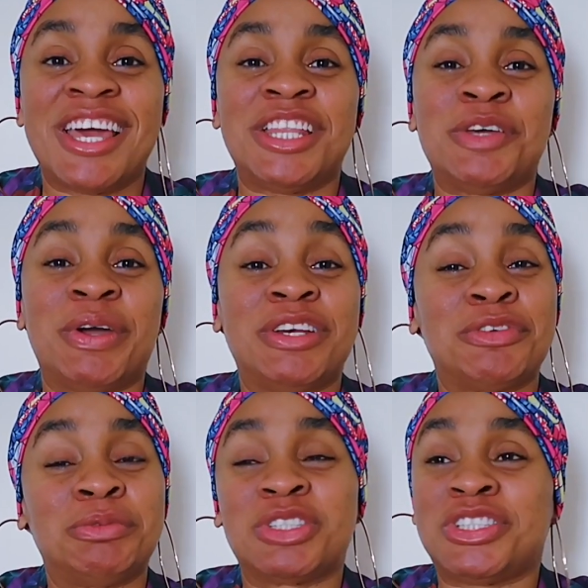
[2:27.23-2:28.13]
They were in the
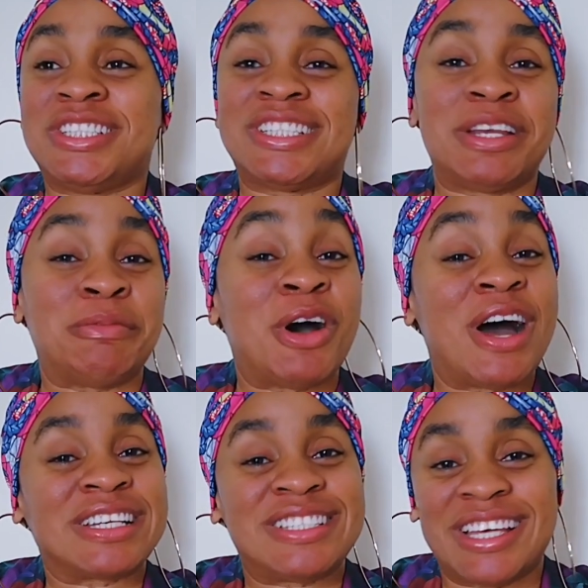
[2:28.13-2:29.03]
room just gisting about
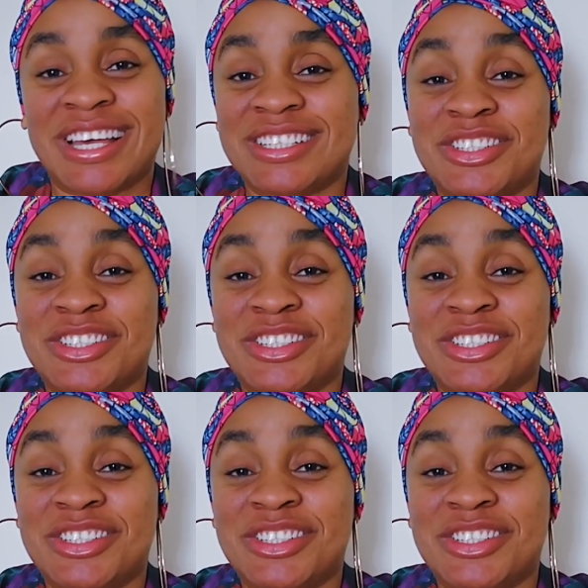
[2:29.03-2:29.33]
accents.